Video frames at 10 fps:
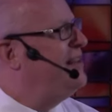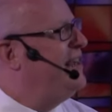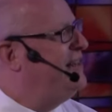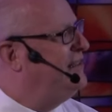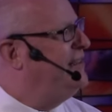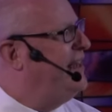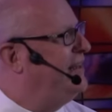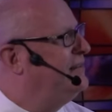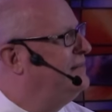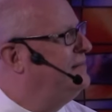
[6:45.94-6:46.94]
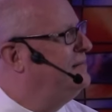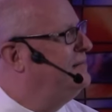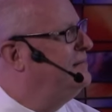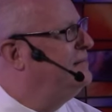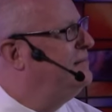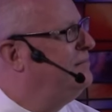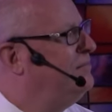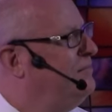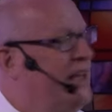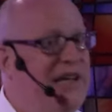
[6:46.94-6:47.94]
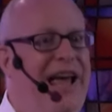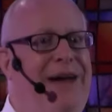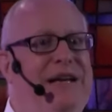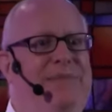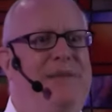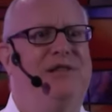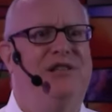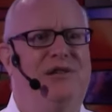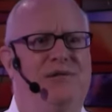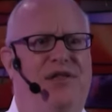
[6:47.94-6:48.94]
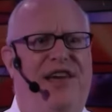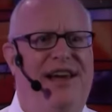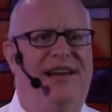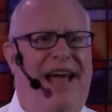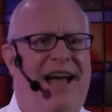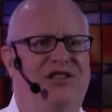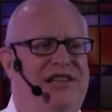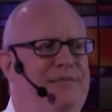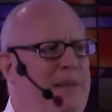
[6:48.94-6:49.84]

they get in a day? How many people do you think actually come